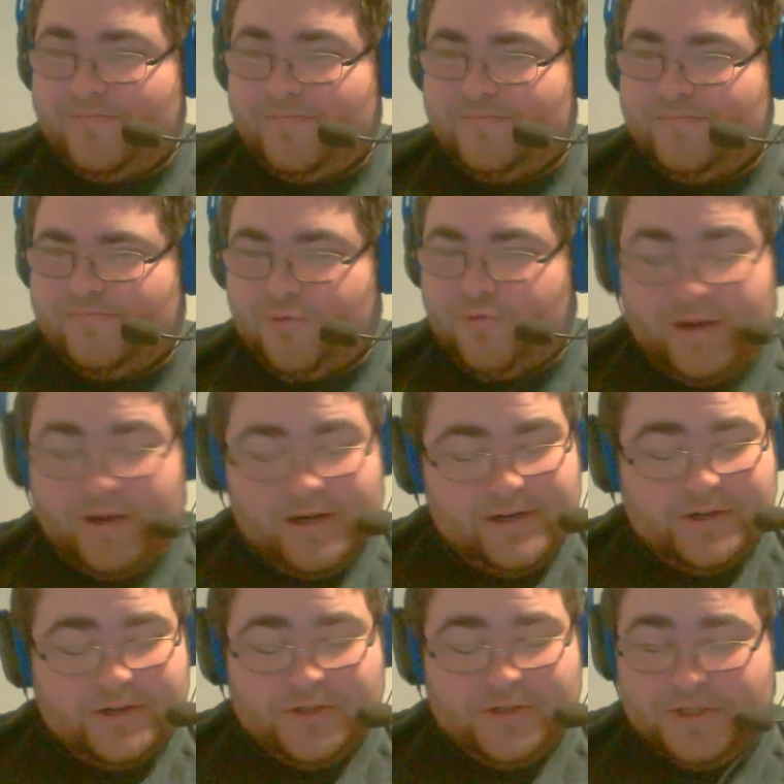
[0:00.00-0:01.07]
quite an
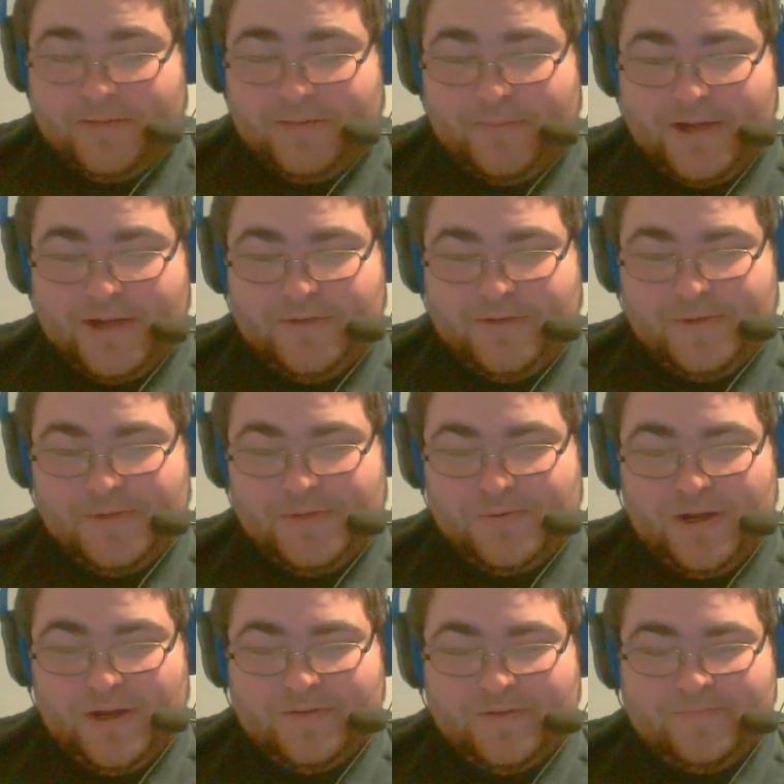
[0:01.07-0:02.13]
interesting matchup as
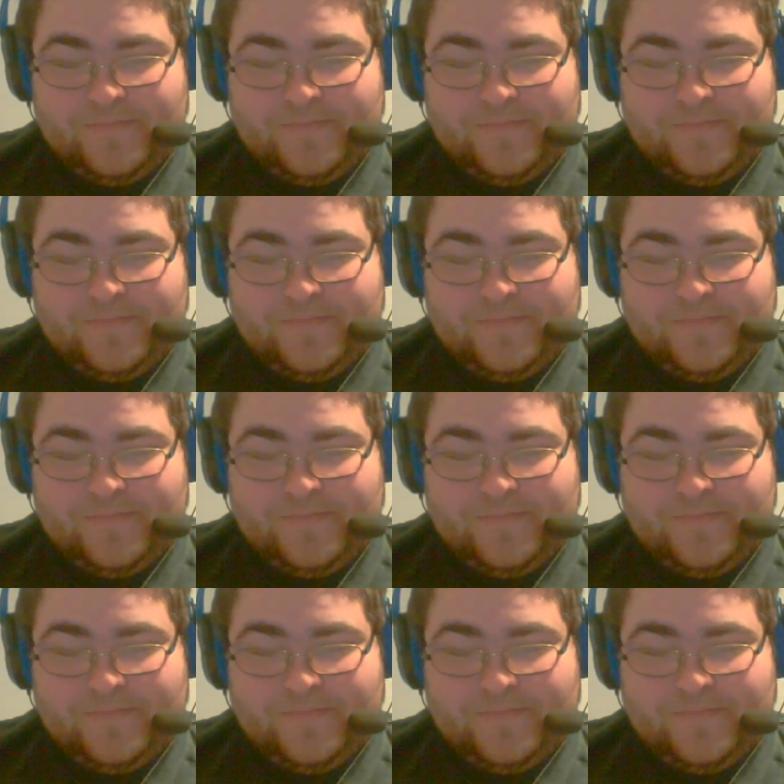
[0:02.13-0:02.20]
well.